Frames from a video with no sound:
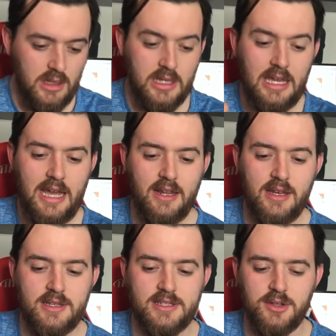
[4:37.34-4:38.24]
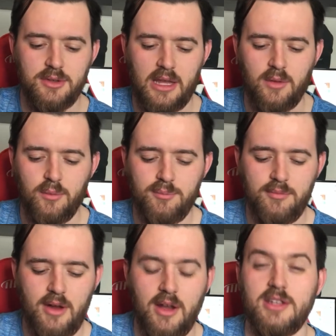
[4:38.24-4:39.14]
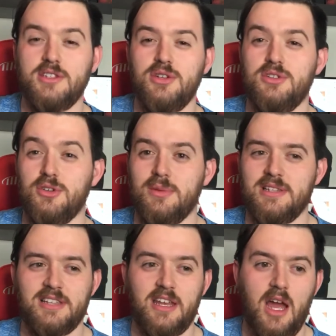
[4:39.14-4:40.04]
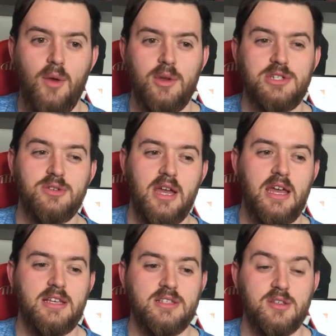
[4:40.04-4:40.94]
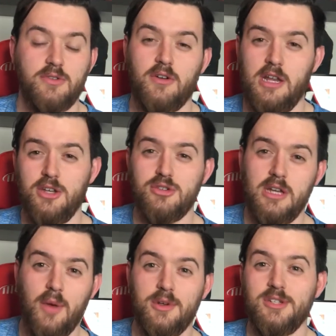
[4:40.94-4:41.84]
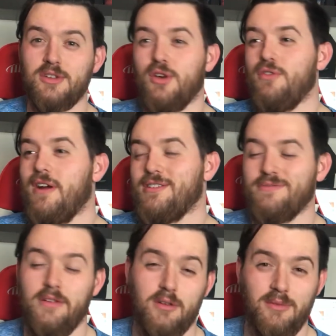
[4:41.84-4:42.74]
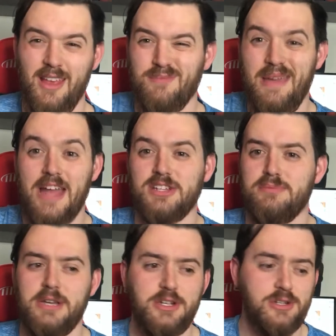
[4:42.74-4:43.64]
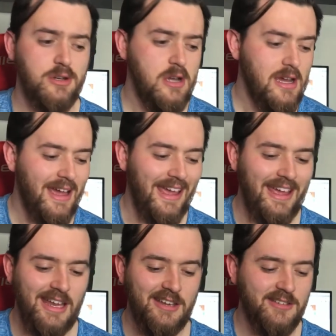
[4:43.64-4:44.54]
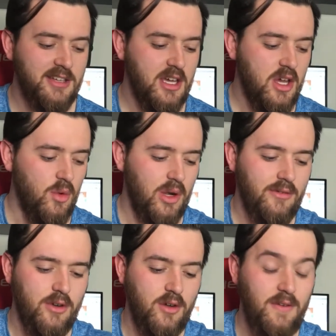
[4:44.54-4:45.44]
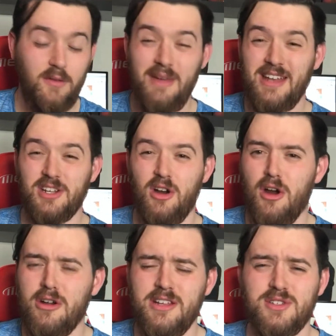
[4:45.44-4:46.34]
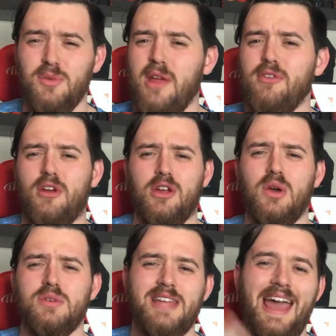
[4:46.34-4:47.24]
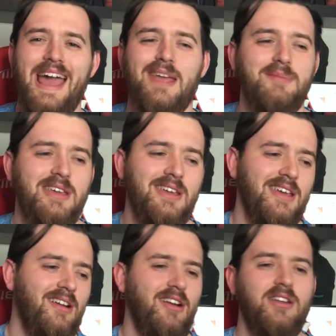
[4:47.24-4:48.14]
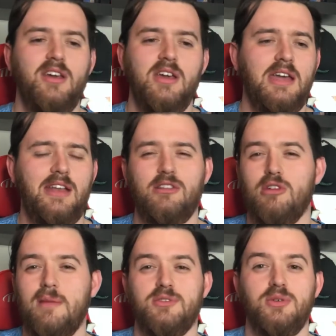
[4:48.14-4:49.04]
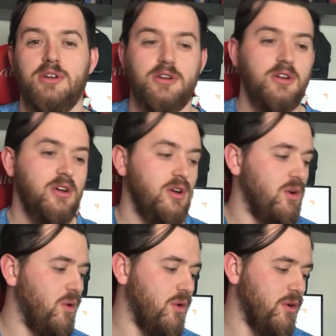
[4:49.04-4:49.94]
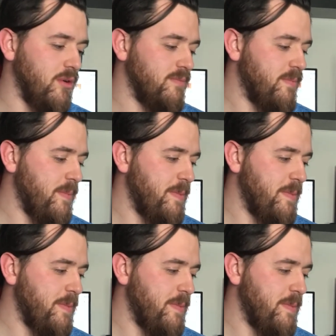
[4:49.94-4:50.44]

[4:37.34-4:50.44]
his YouTube, he said, I want you guys to, for an entry, I want you to go find your favorite like magic picture and whatever your favorite magic art is or whatever, and go tag me in on Instagram, Twitter, or